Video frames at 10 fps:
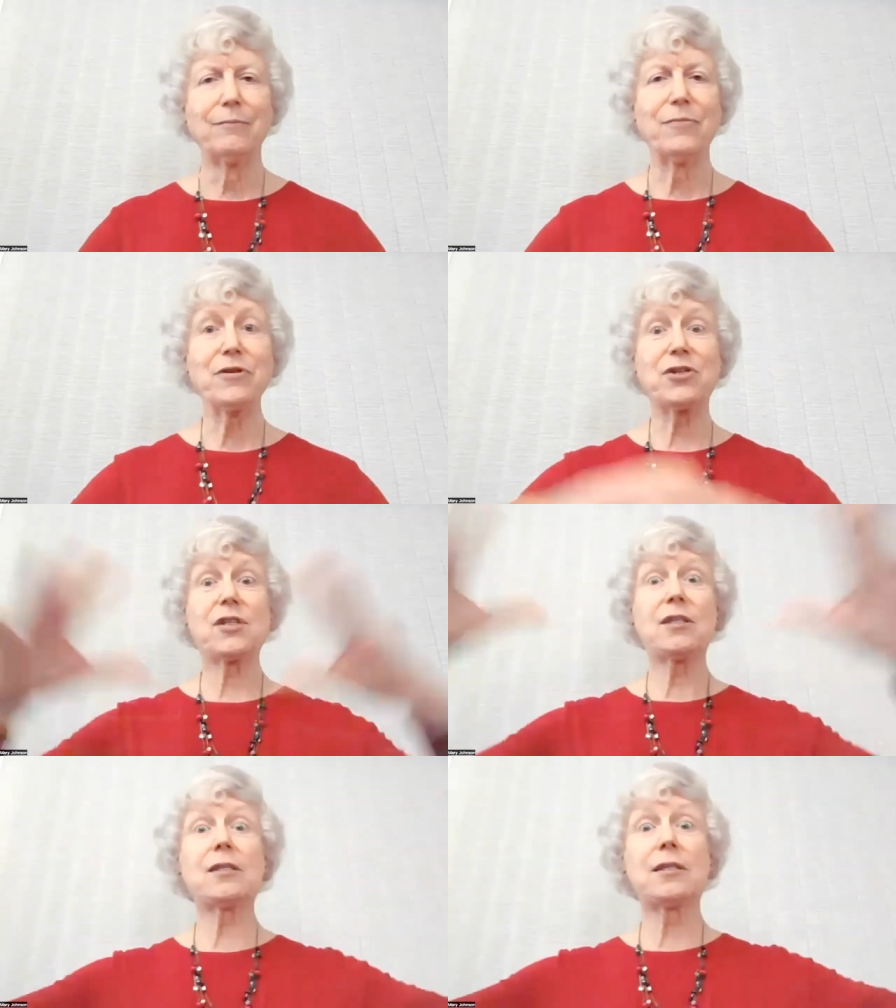the
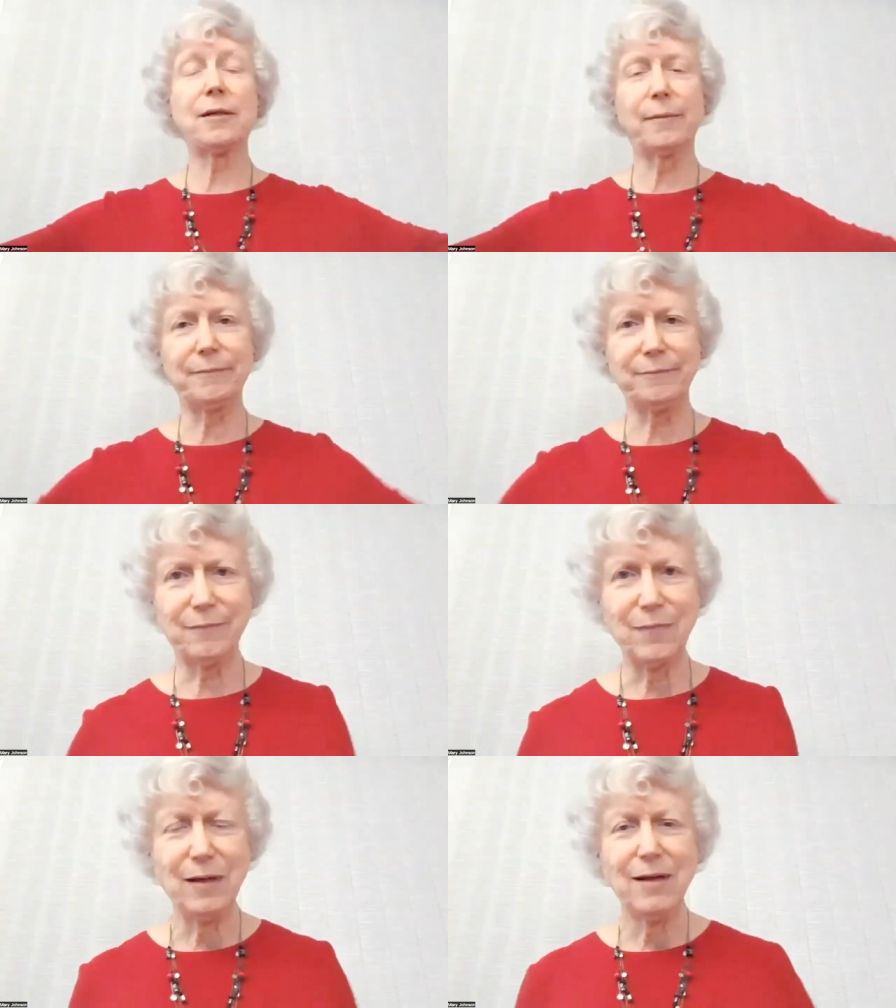system
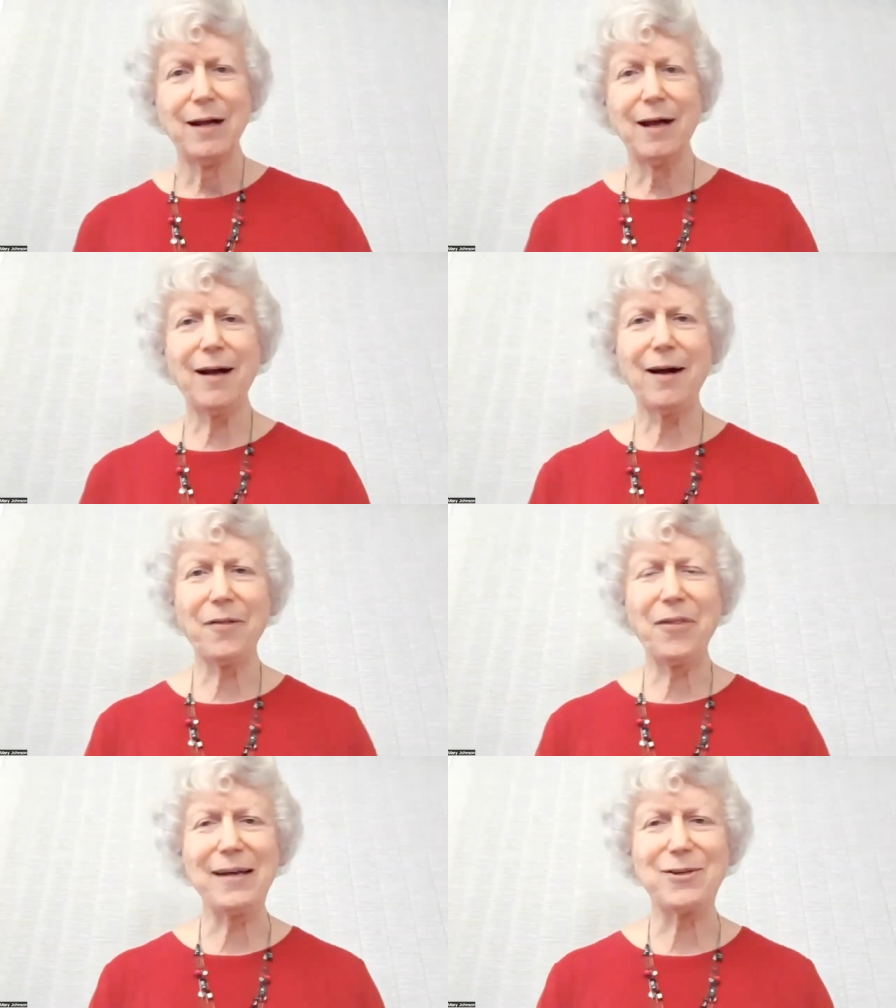
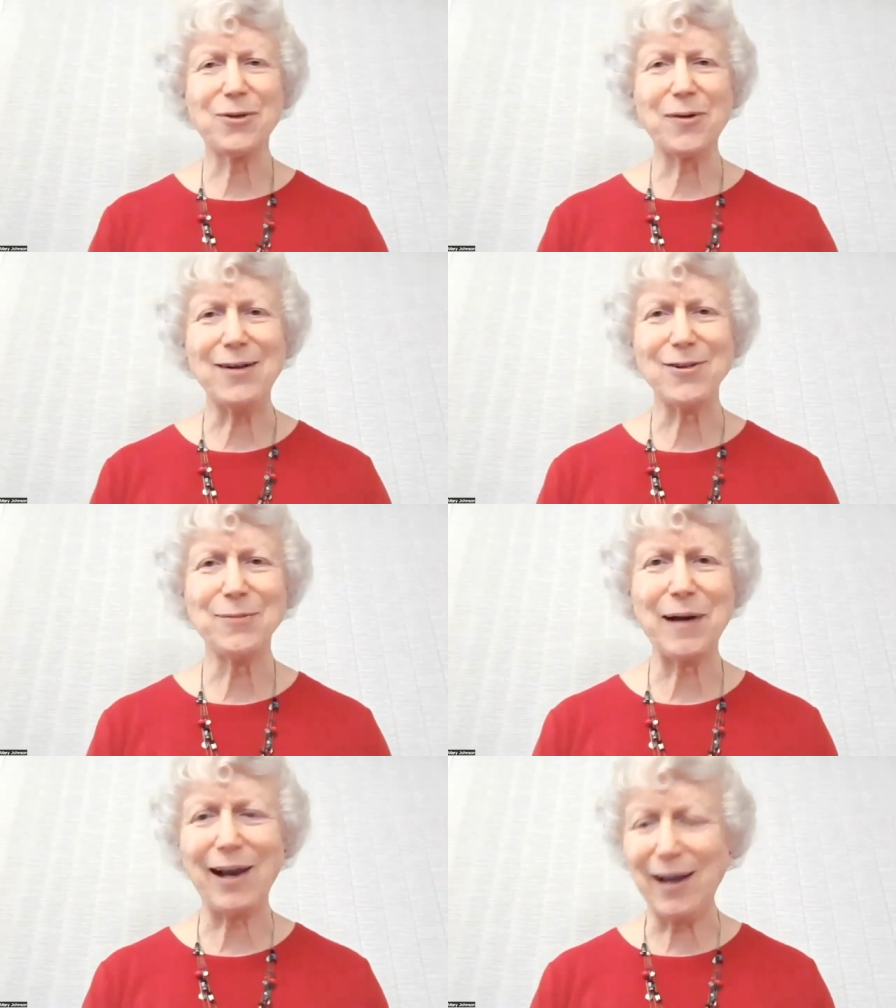uh, that
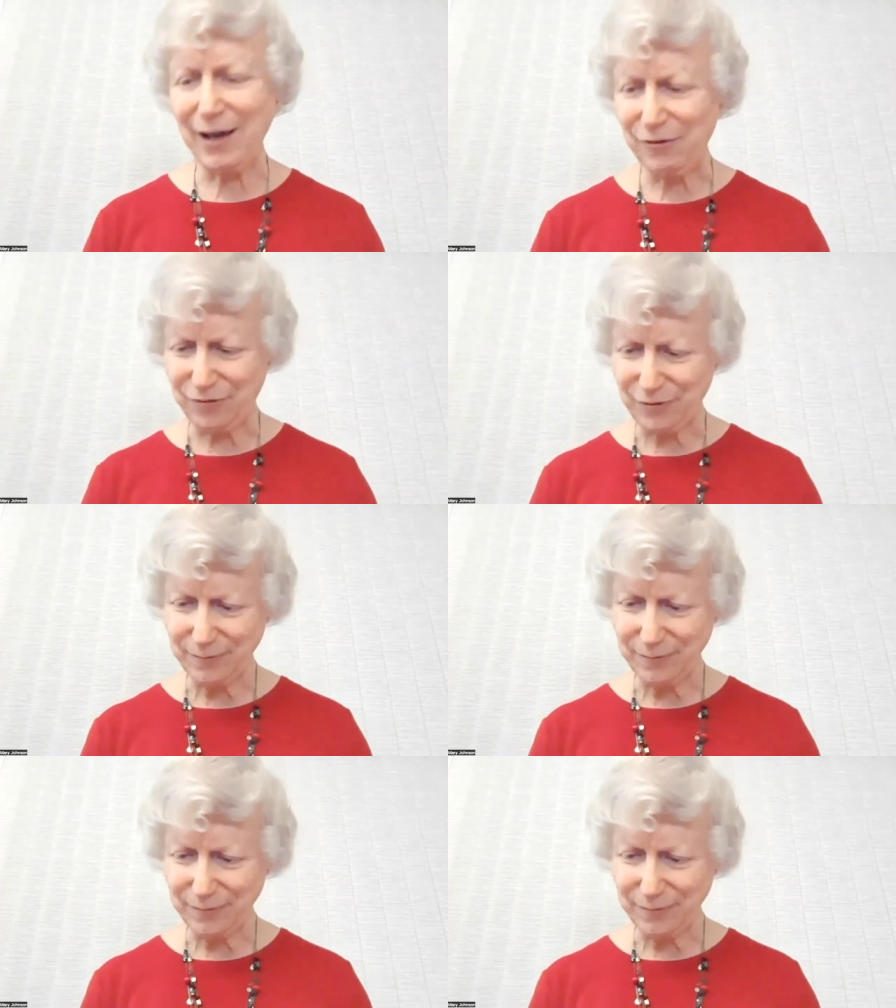surrounds my life.